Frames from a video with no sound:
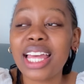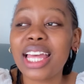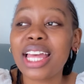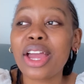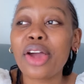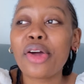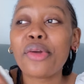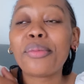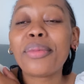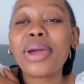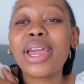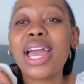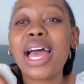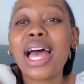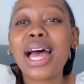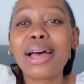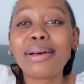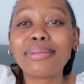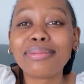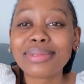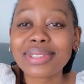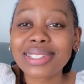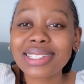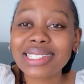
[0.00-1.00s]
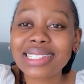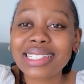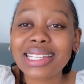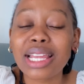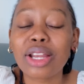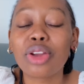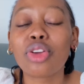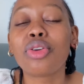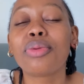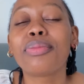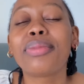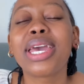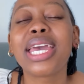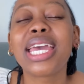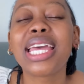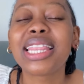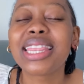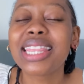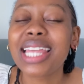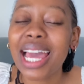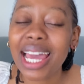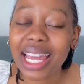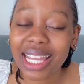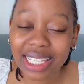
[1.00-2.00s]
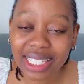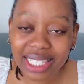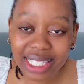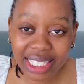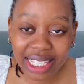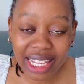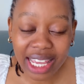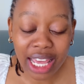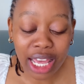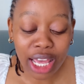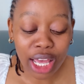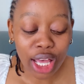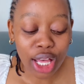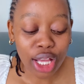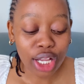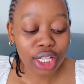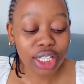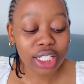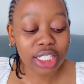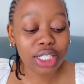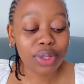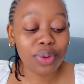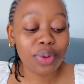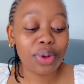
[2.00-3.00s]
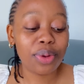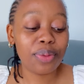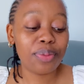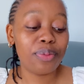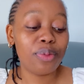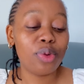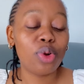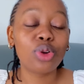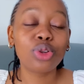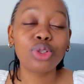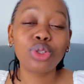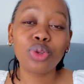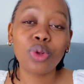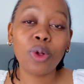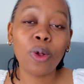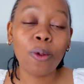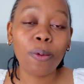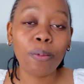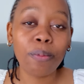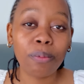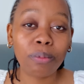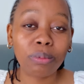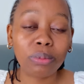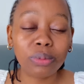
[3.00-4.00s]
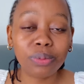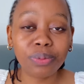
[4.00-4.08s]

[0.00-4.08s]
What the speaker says: on my arms and on my thighs, because they were also